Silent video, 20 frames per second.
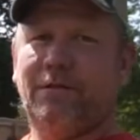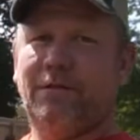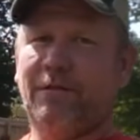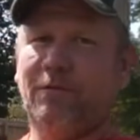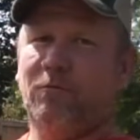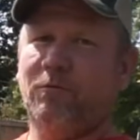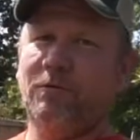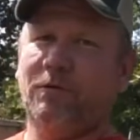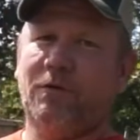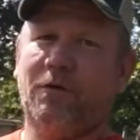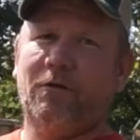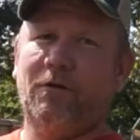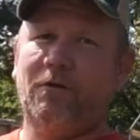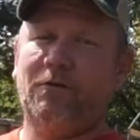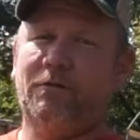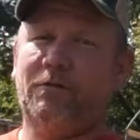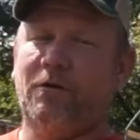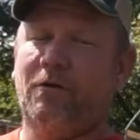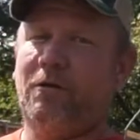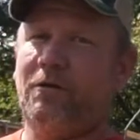and we'll all our,
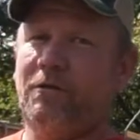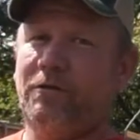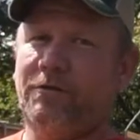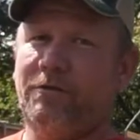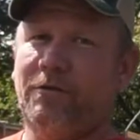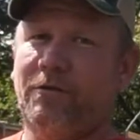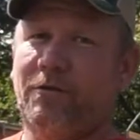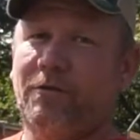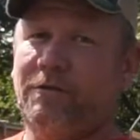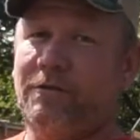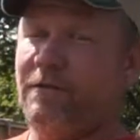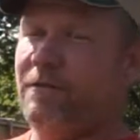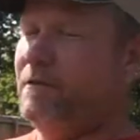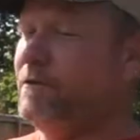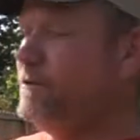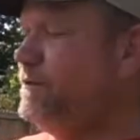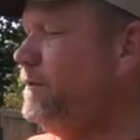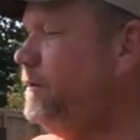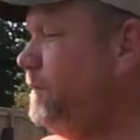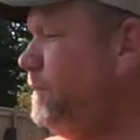all our starts in
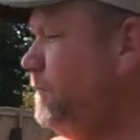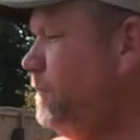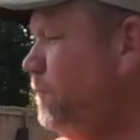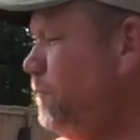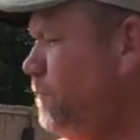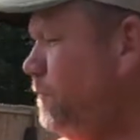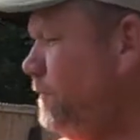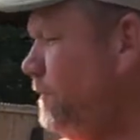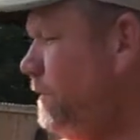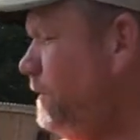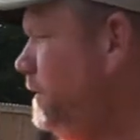the in the holes.